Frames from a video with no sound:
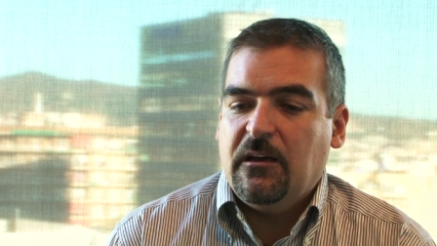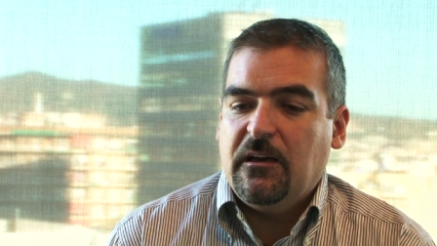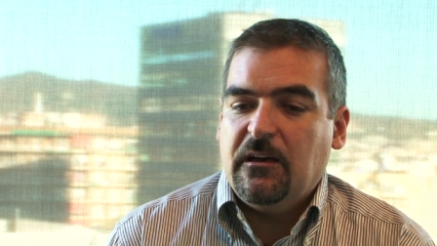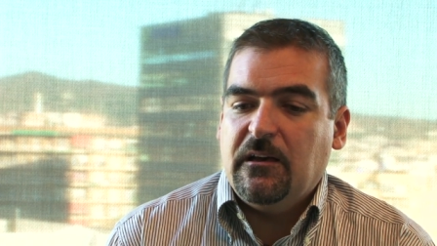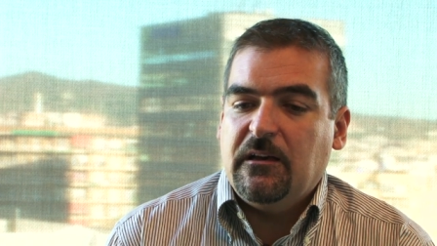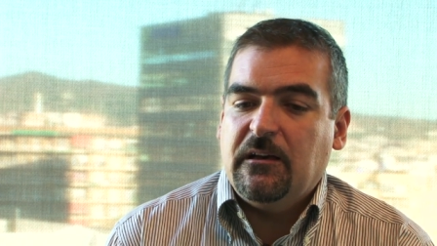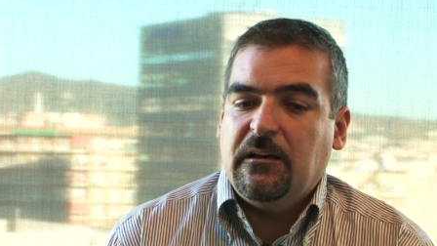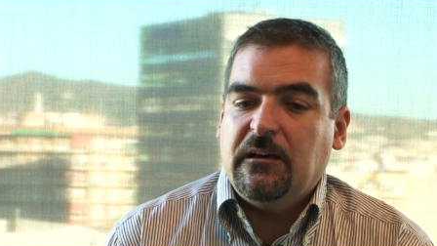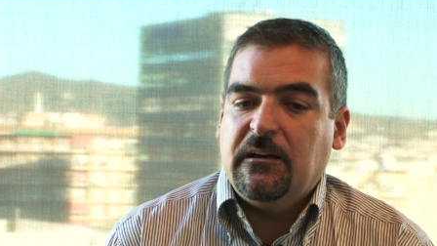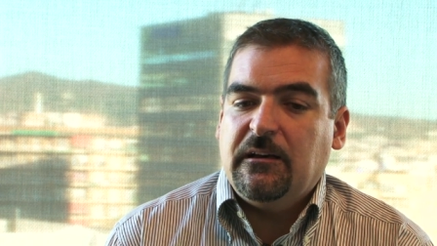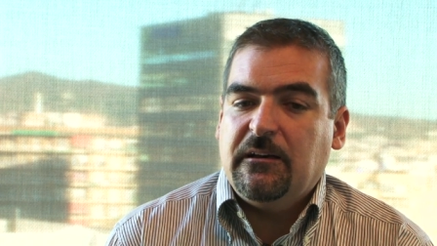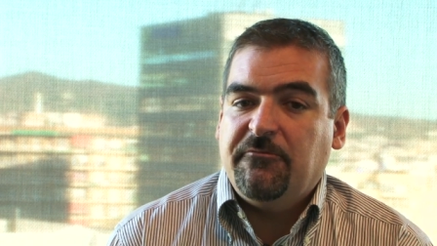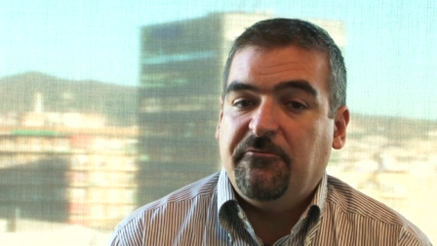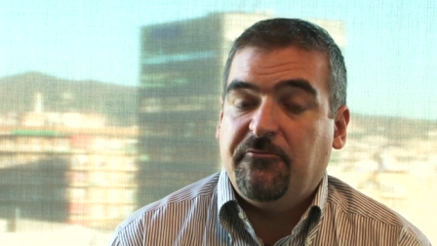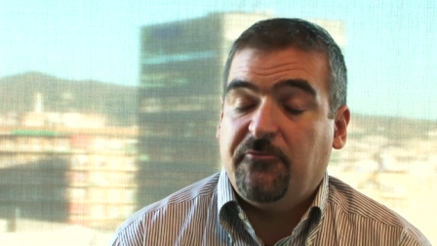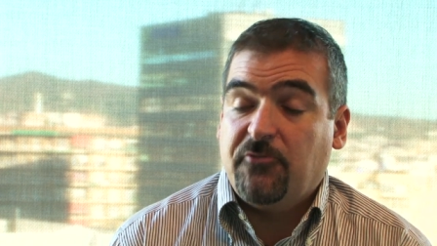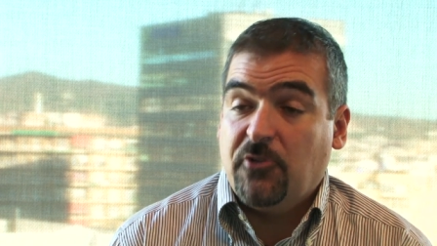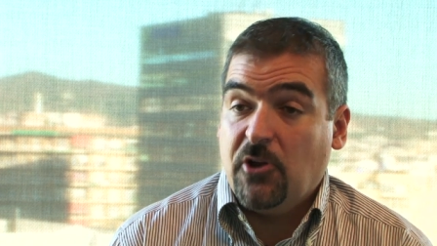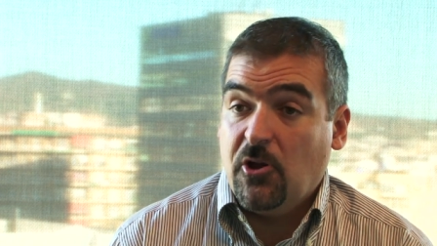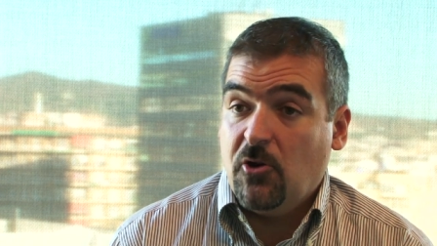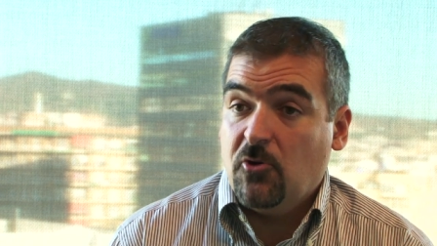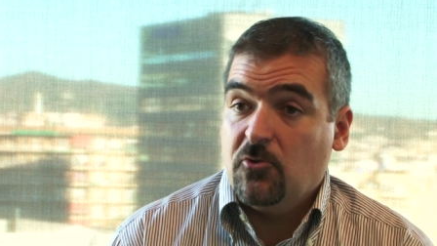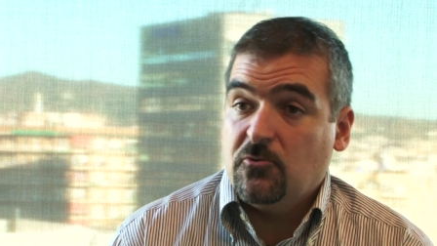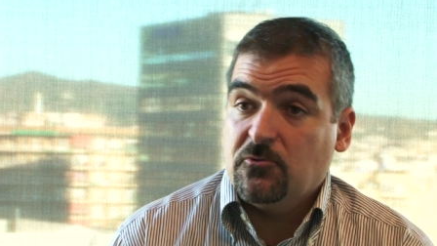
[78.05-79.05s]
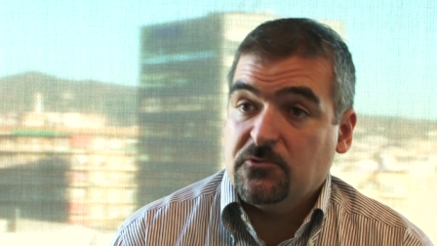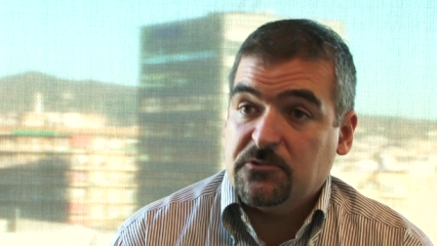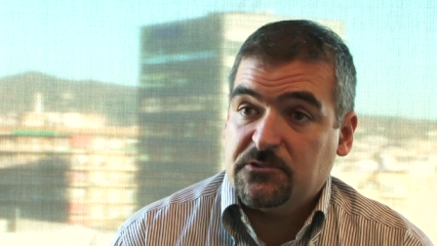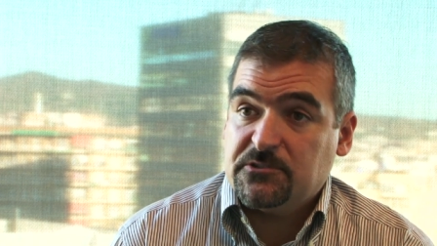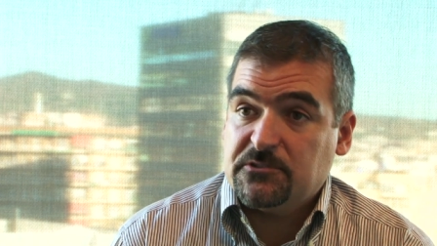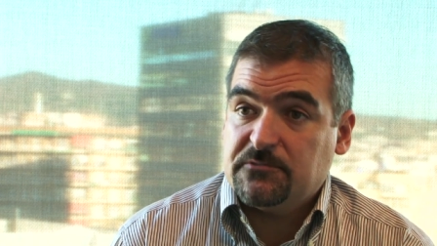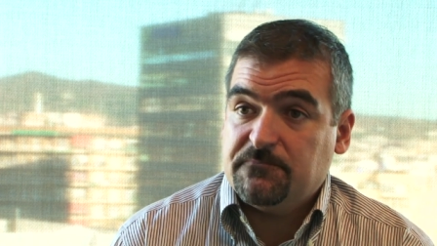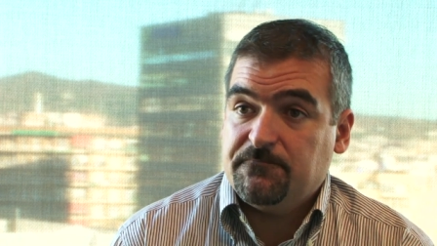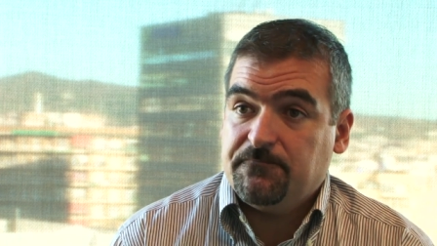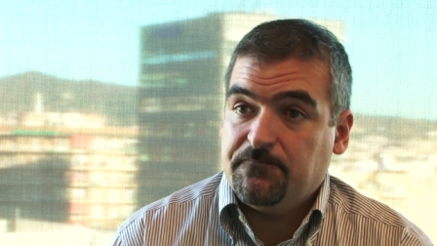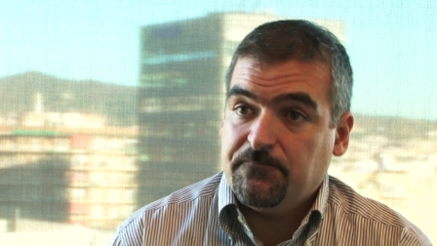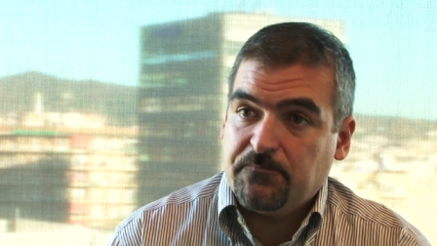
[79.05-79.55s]
uh,
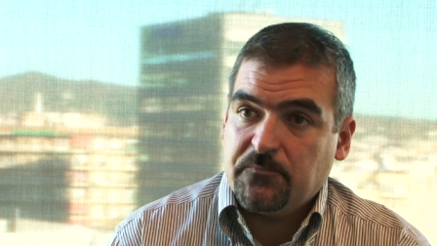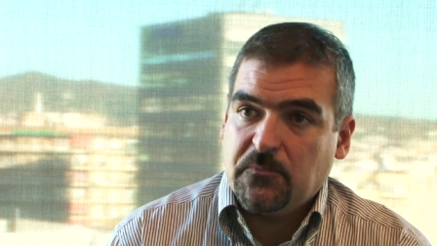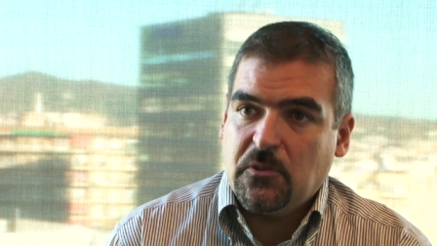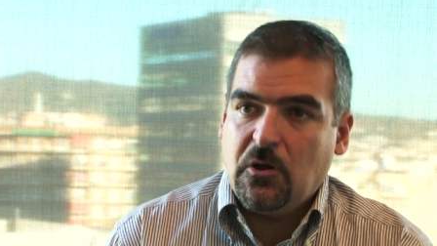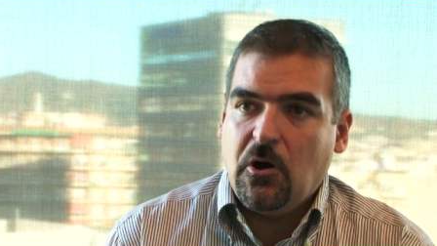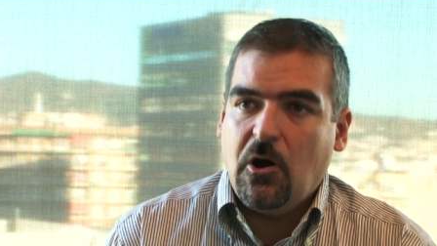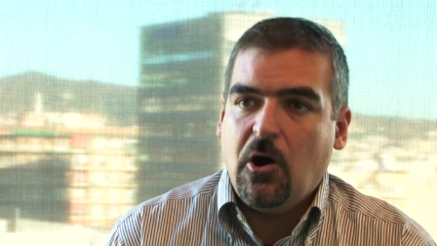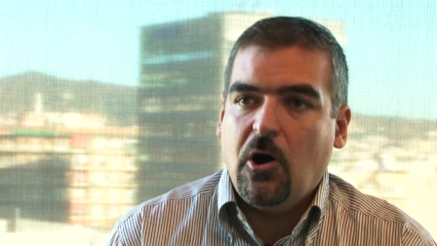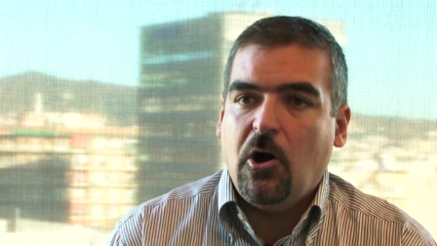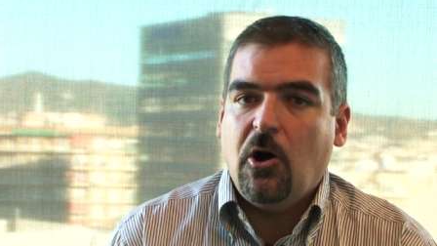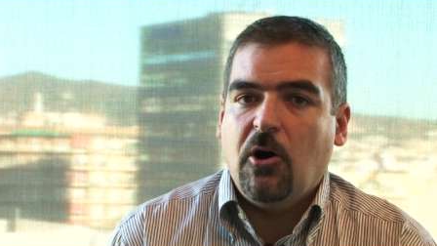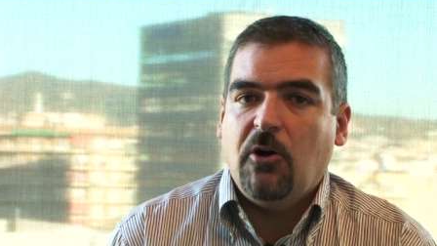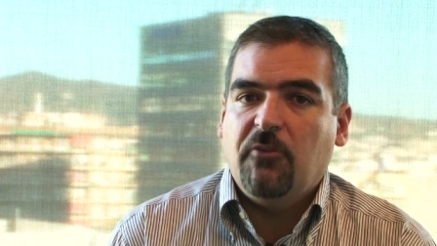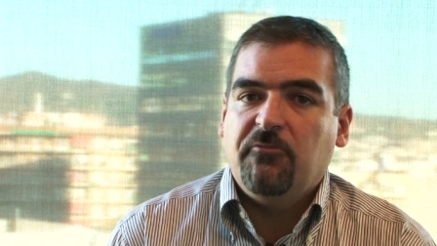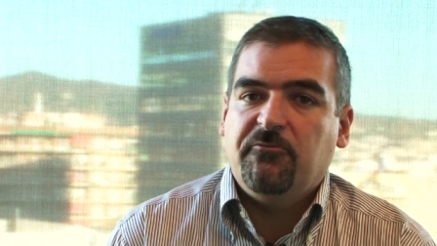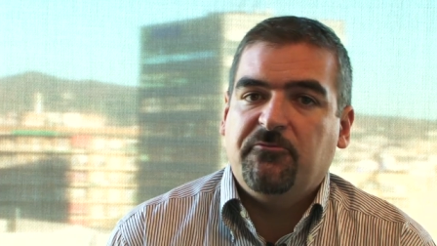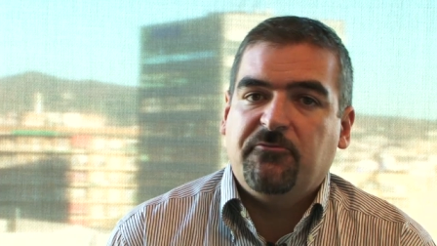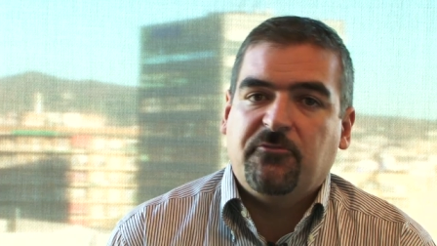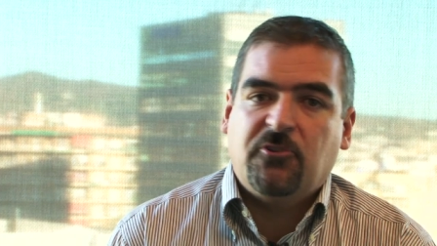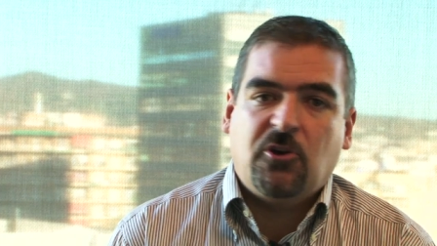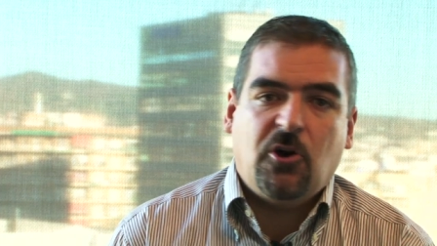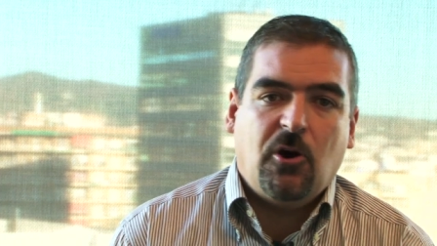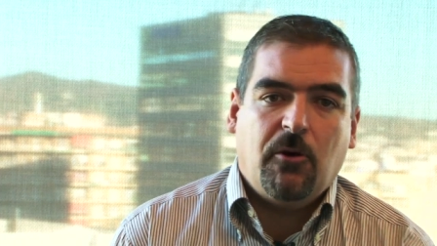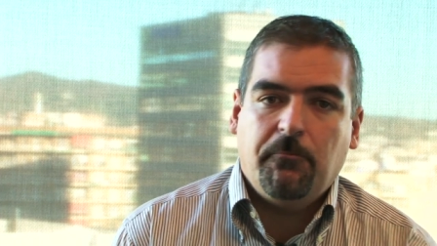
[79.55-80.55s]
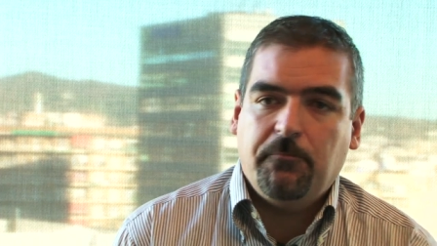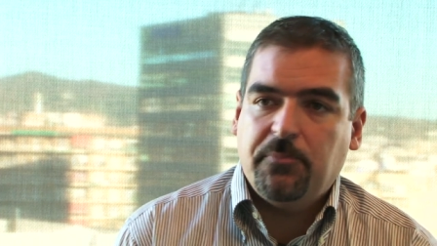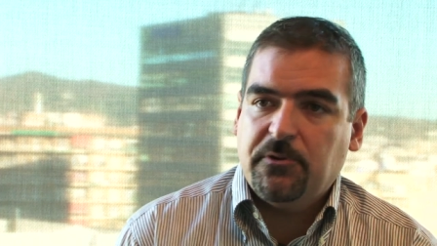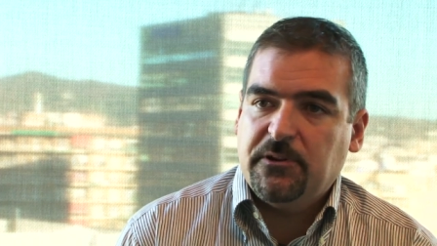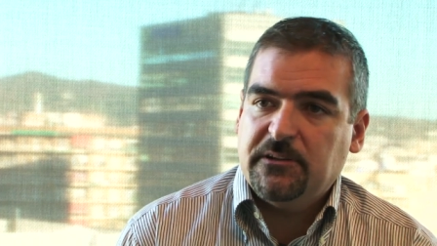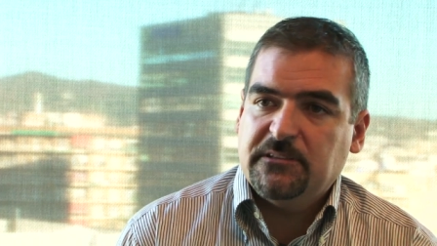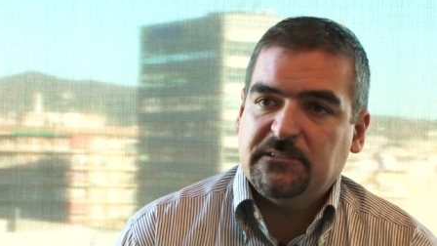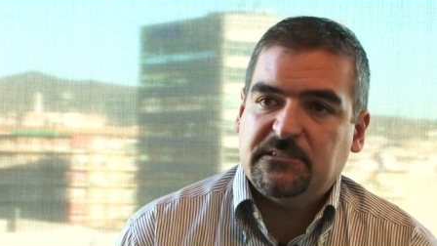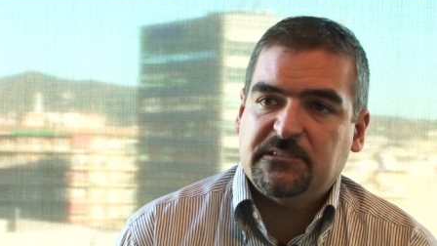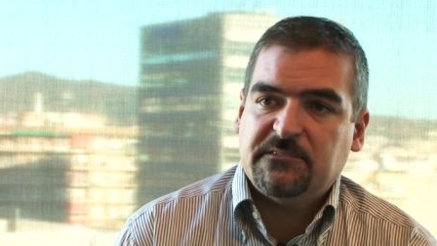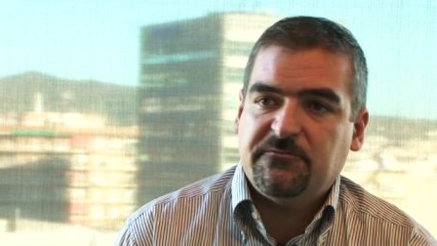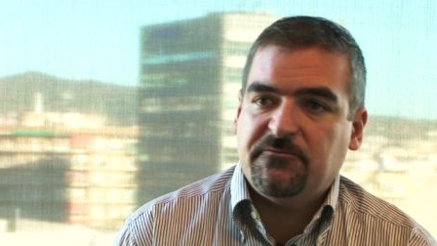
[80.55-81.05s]
flows of
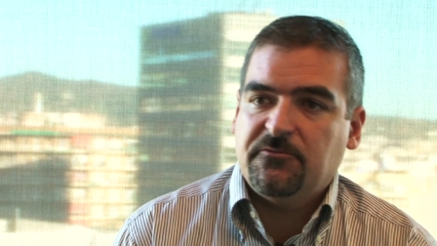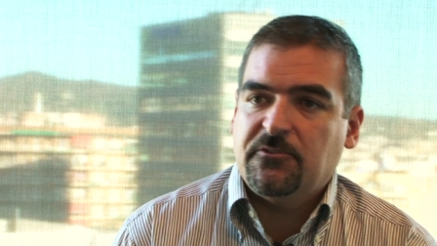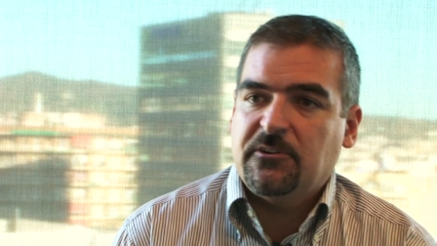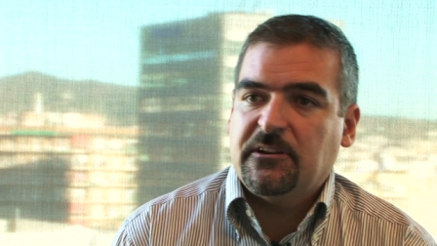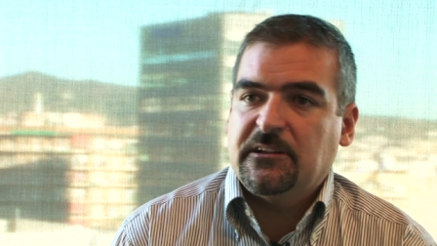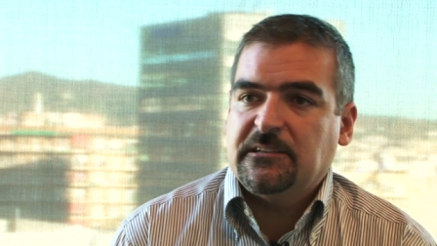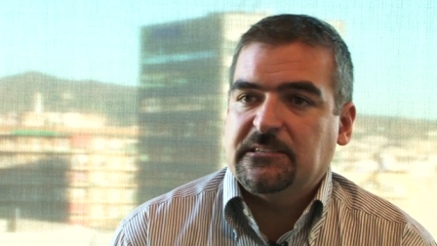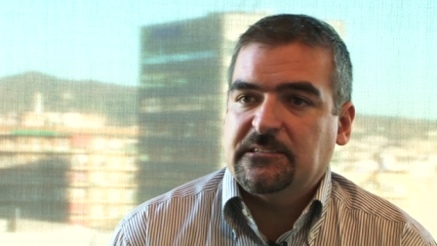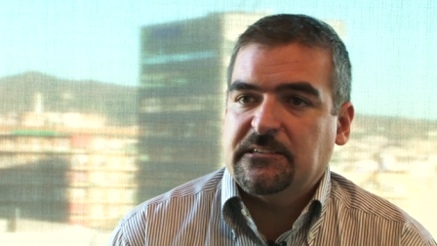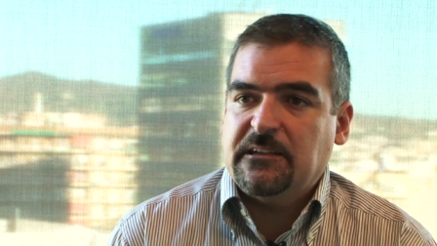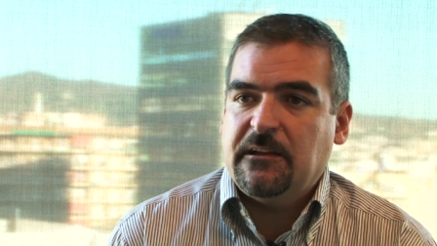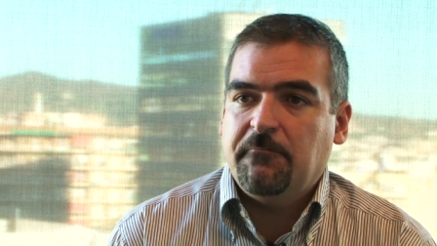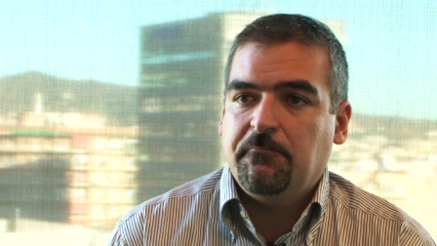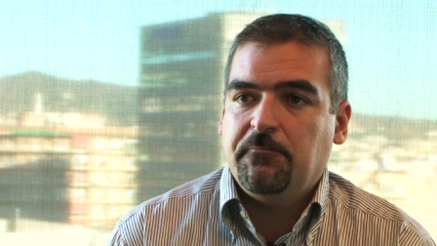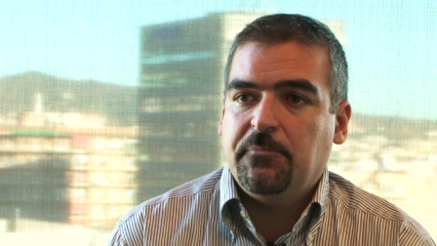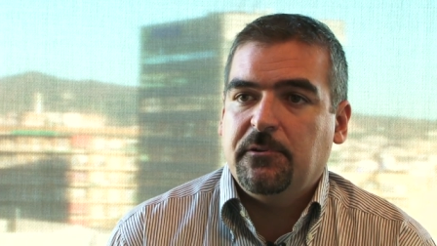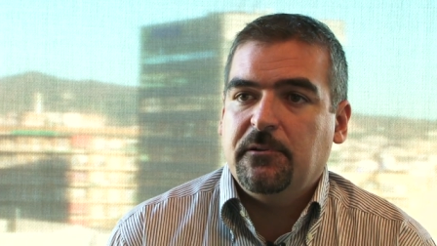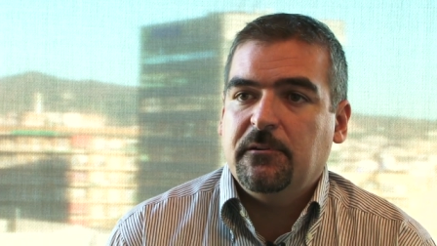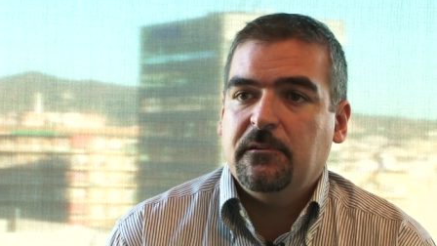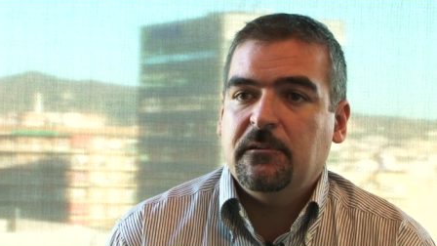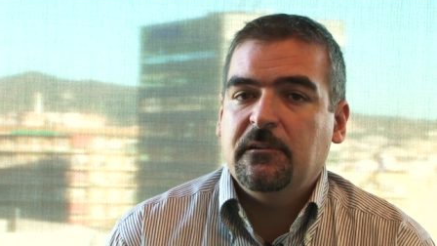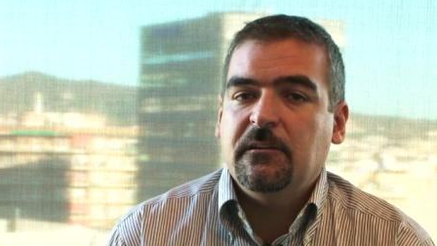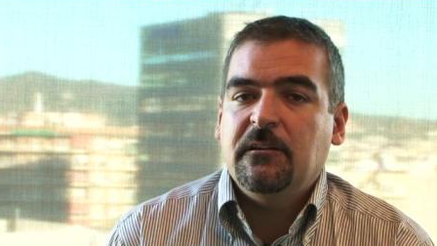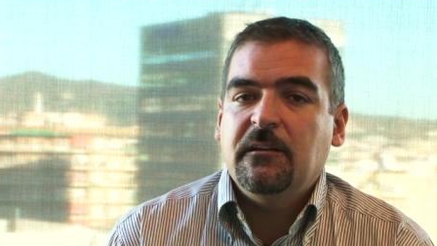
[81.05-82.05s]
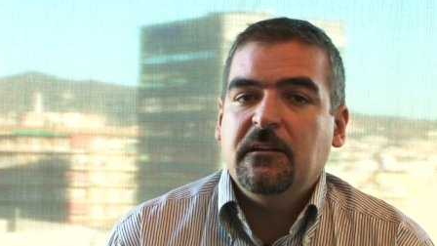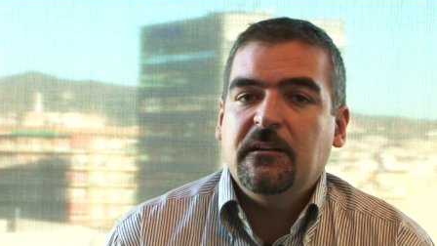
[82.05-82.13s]
components, for example,